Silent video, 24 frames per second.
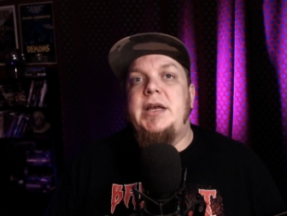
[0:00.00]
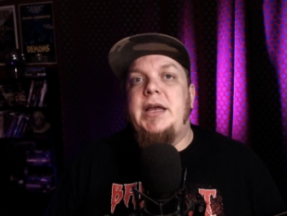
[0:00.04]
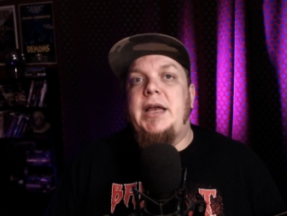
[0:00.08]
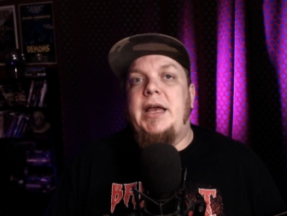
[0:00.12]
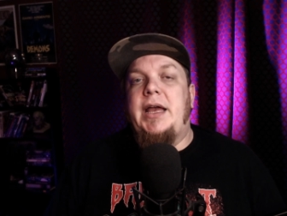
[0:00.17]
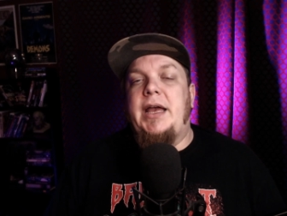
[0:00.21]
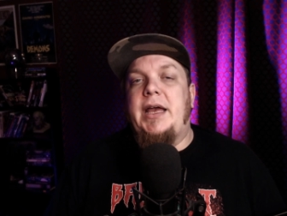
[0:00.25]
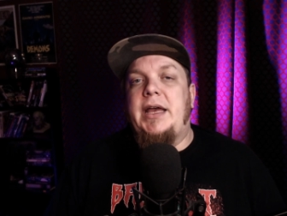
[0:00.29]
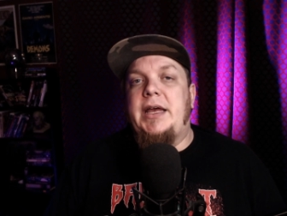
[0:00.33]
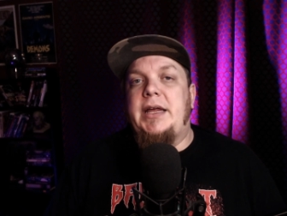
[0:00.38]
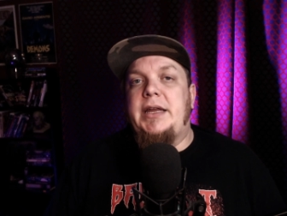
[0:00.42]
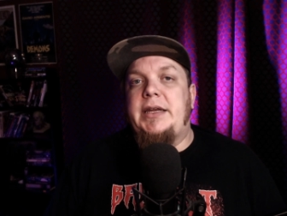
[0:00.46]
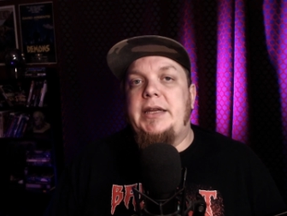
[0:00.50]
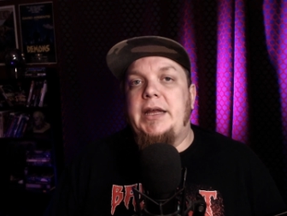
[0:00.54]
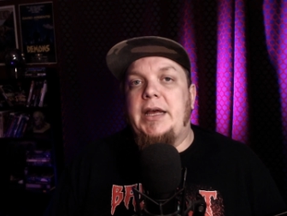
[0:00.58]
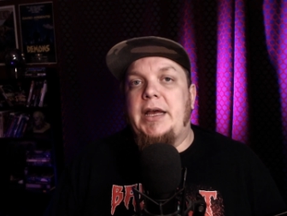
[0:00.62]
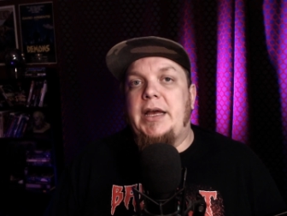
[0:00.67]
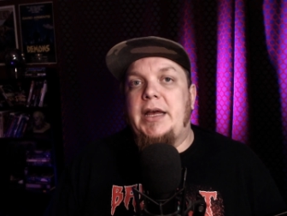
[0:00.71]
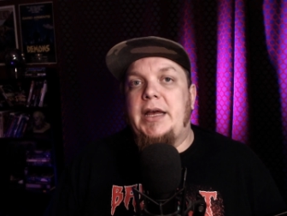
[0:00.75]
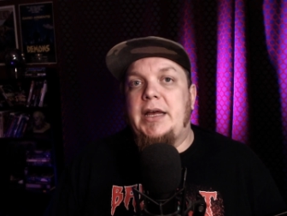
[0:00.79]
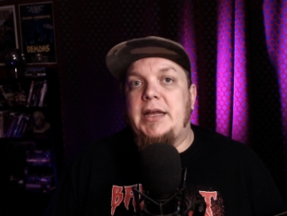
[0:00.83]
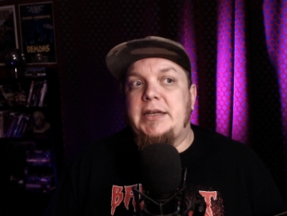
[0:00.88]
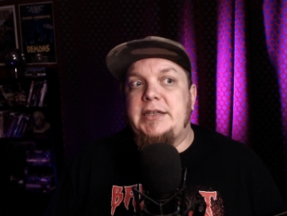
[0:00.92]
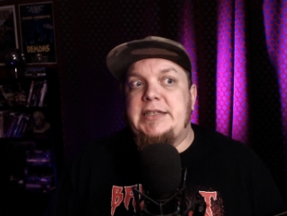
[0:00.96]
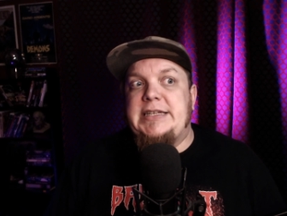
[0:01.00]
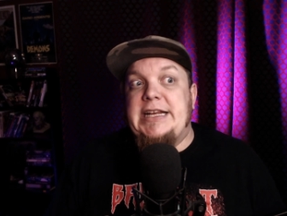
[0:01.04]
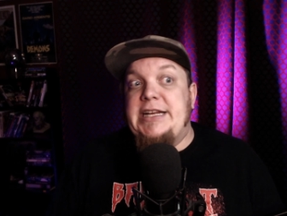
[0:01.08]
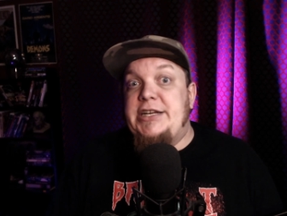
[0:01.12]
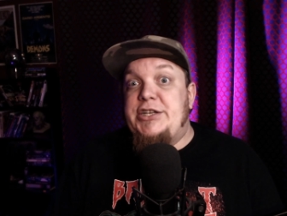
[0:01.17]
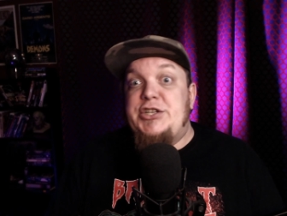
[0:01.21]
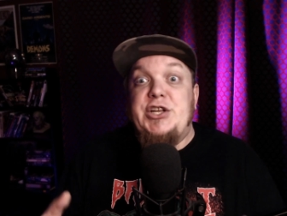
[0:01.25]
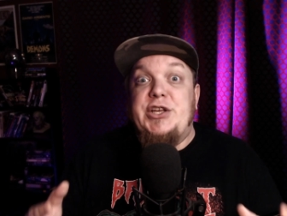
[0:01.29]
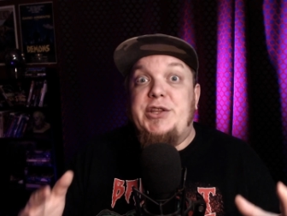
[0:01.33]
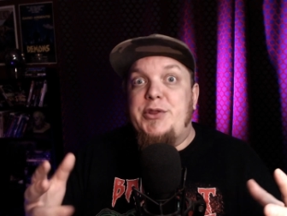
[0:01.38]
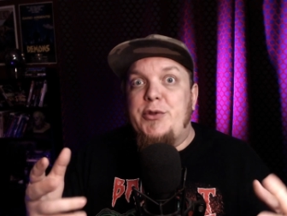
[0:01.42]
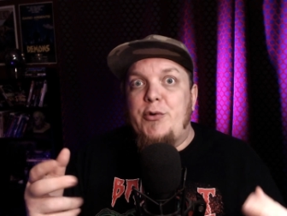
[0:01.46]
and uh,
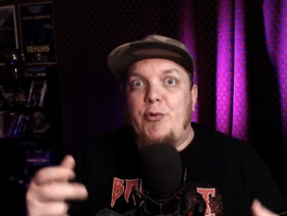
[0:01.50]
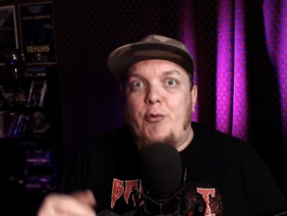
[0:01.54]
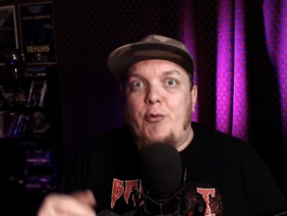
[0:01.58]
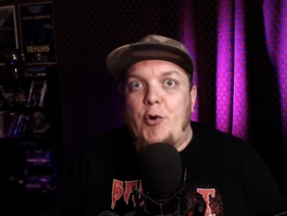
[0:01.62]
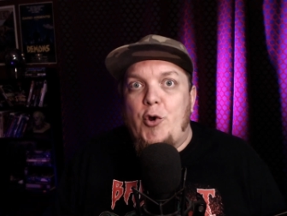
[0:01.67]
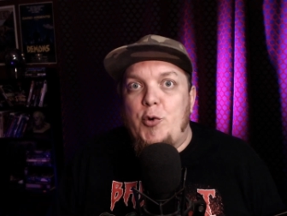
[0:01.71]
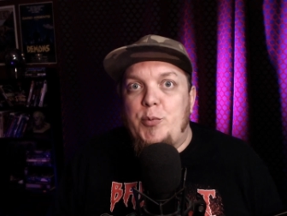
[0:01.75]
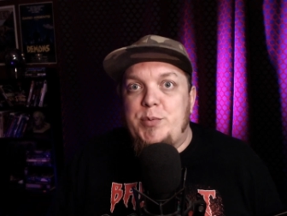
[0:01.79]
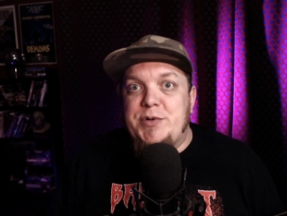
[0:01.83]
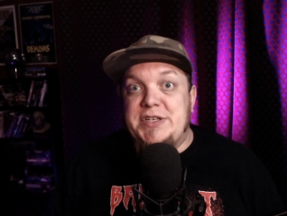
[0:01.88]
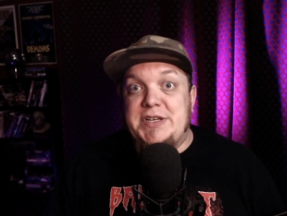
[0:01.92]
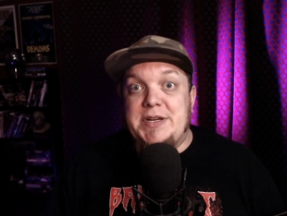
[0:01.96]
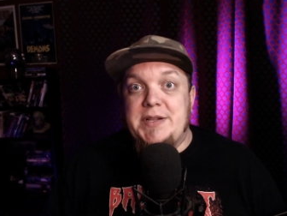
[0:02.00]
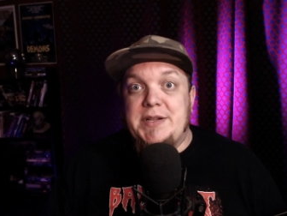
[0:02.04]
teaching the ropes to